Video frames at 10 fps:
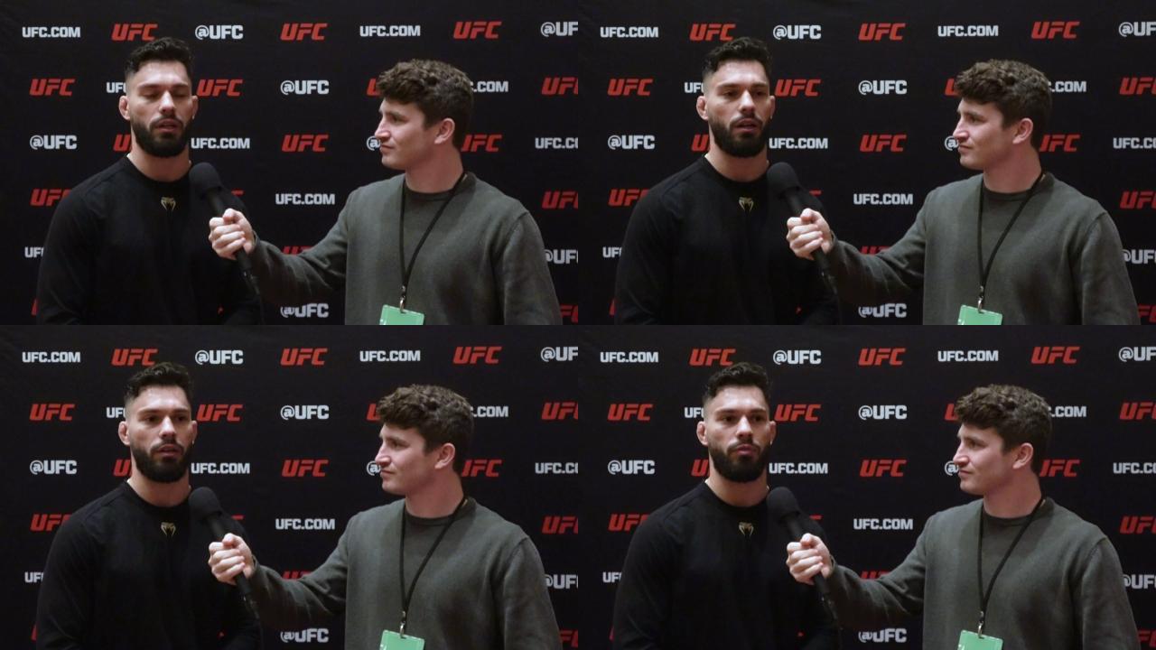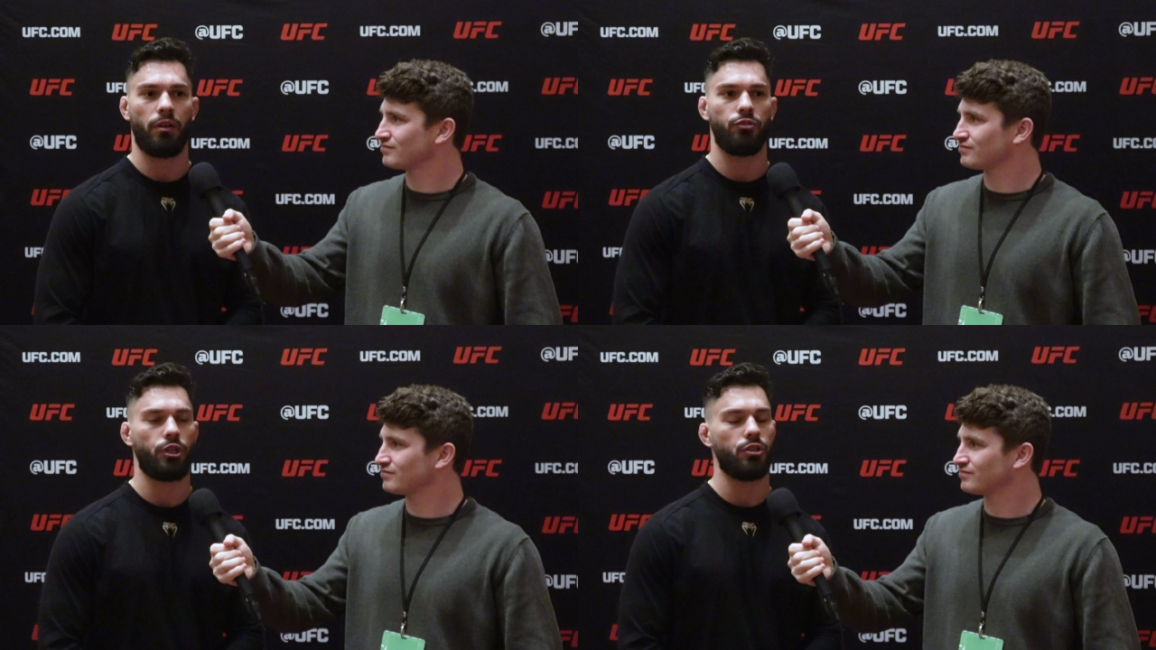Speaker 1: And I've,
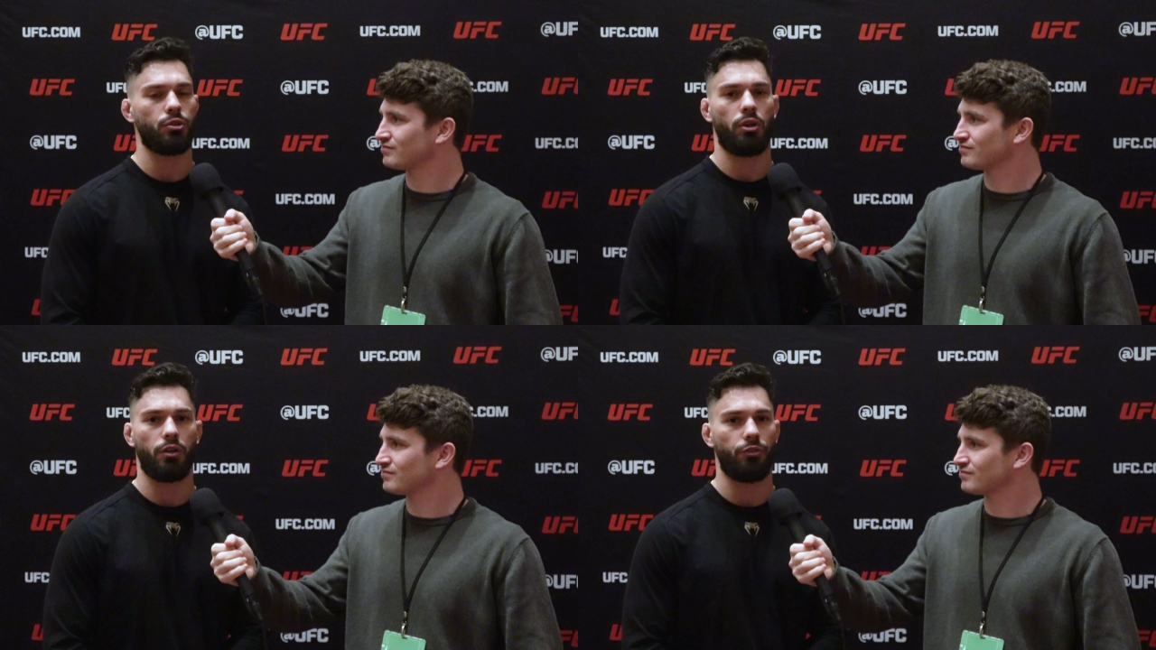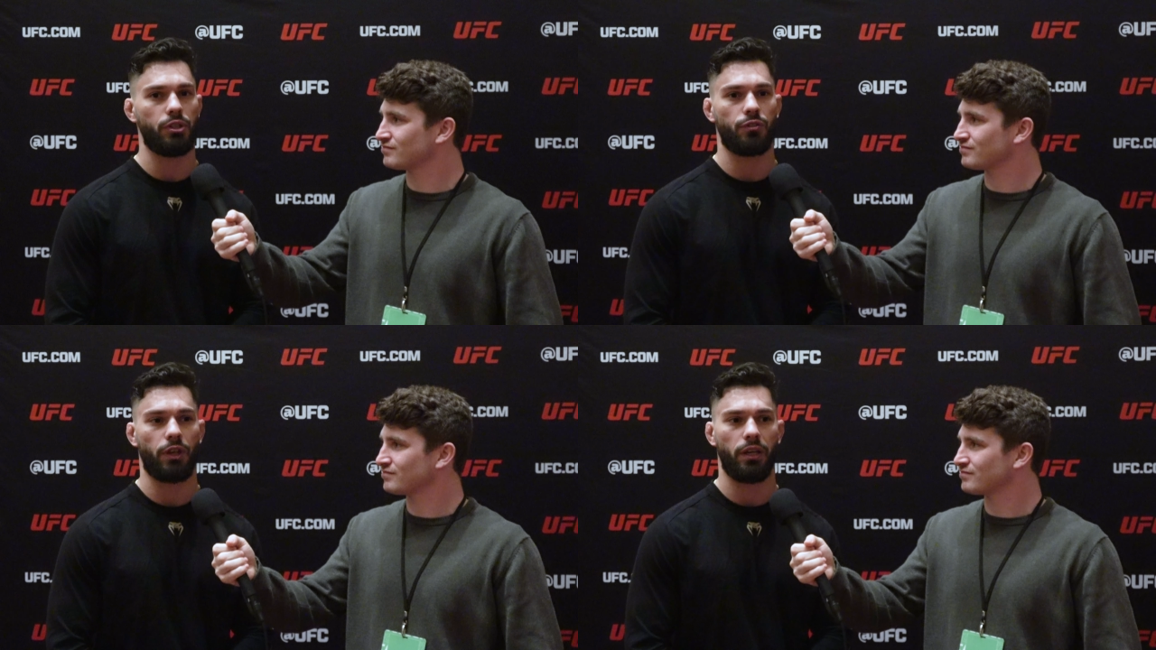I've trained so hard for
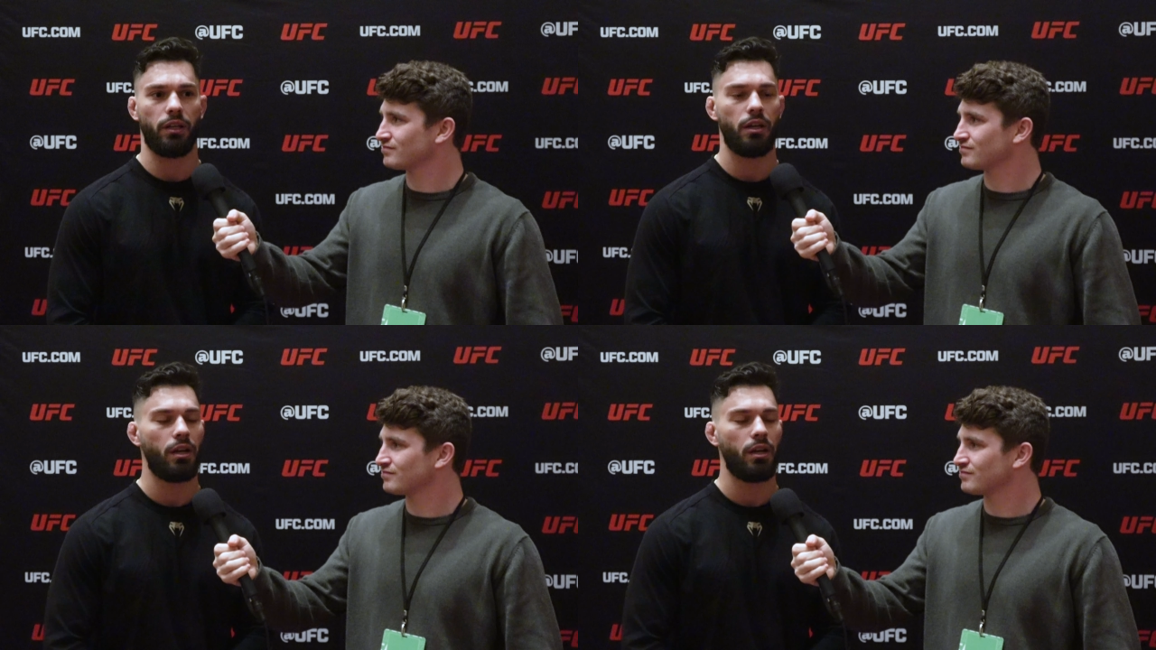this fight.